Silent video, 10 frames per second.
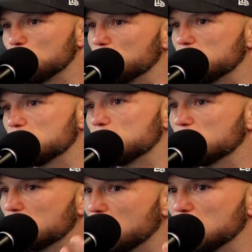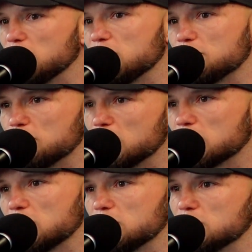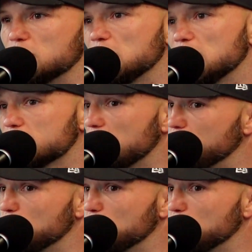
Benjamin, Carl Elliott, Mark Elliott, Dave